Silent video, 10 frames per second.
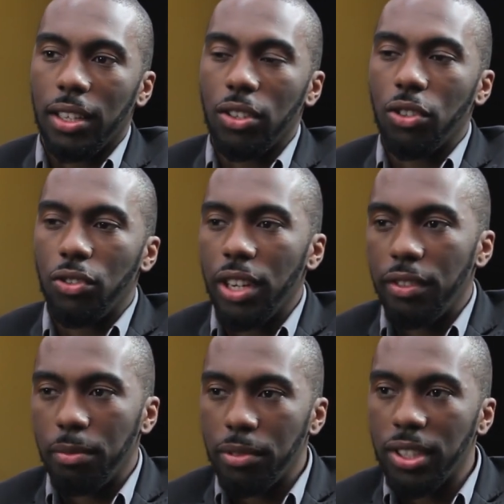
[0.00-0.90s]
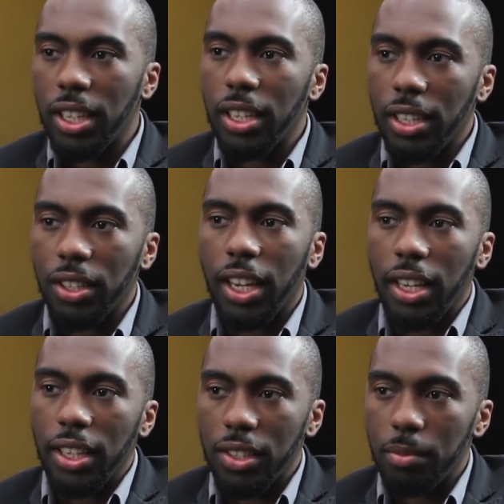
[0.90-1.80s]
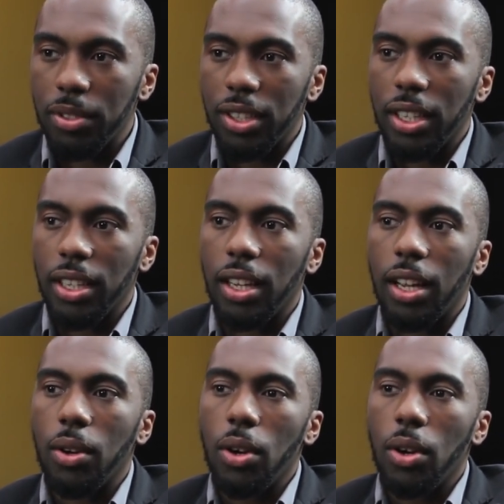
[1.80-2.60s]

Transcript: like, a career in presenting, getting into presenting,